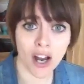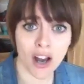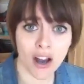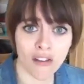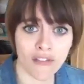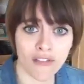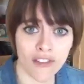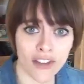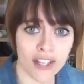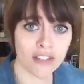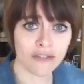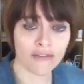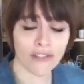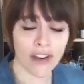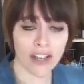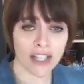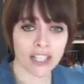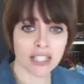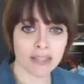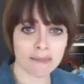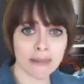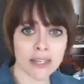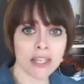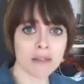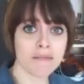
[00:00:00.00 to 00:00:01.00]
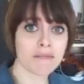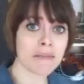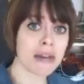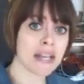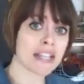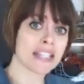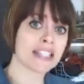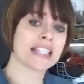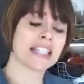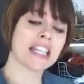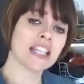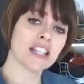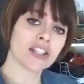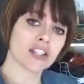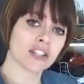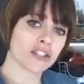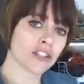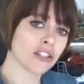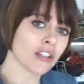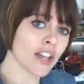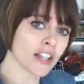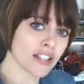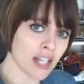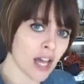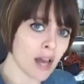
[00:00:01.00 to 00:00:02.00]
of an investment, but see,
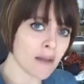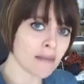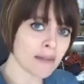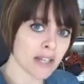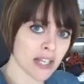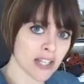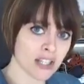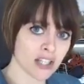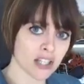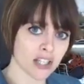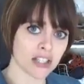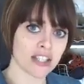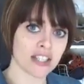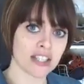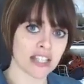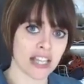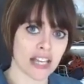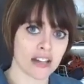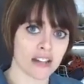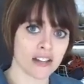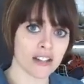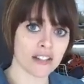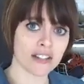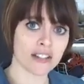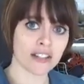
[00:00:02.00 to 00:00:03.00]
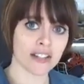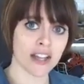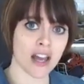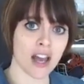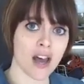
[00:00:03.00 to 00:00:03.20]
Tab does good sales.